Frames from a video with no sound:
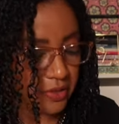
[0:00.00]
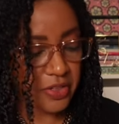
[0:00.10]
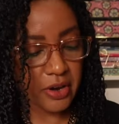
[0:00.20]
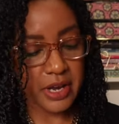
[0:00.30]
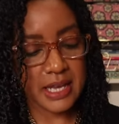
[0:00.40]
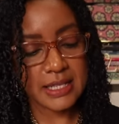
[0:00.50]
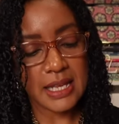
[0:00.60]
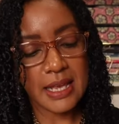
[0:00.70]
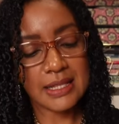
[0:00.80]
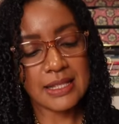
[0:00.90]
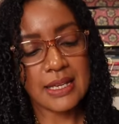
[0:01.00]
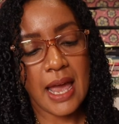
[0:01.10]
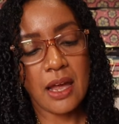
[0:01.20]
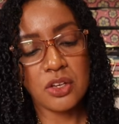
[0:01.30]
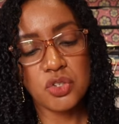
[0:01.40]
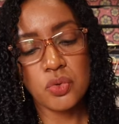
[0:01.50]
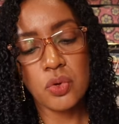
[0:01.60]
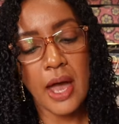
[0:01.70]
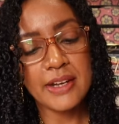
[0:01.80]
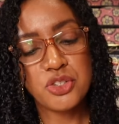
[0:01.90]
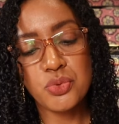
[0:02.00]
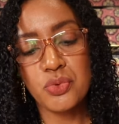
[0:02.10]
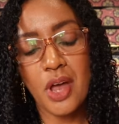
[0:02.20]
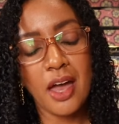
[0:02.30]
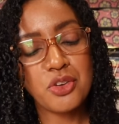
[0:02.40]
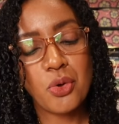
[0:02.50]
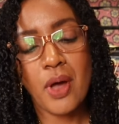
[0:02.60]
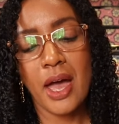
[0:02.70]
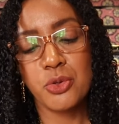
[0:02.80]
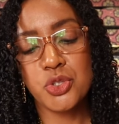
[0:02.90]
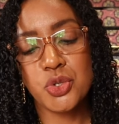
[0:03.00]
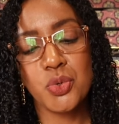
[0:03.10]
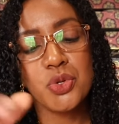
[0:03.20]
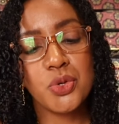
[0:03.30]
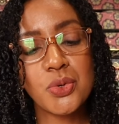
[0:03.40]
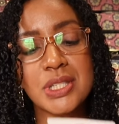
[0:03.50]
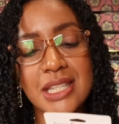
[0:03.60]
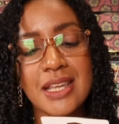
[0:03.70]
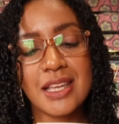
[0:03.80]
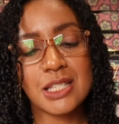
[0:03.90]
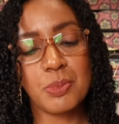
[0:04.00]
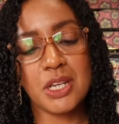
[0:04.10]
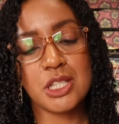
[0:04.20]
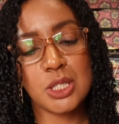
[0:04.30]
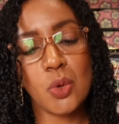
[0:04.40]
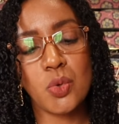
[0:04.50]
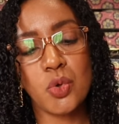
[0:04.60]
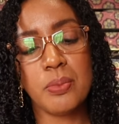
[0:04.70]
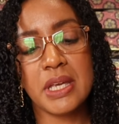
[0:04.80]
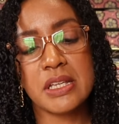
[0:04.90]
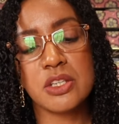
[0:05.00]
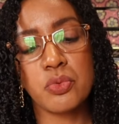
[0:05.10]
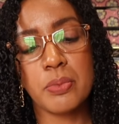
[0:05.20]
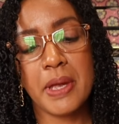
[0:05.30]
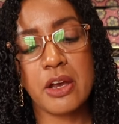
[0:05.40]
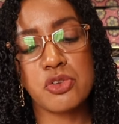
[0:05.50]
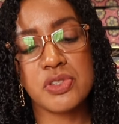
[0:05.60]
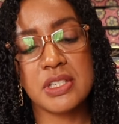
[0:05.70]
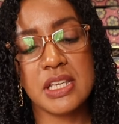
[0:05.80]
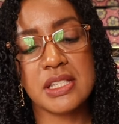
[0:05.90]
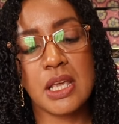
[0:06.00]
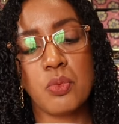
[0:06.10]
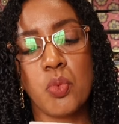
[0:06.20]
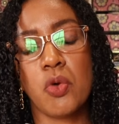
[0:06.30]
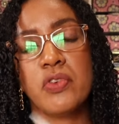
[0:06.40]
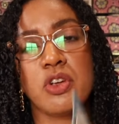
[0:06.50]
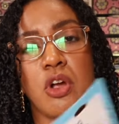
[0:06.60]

There is a snag tool. I do not know how to use this, but it's so cool because it repairs knits and woven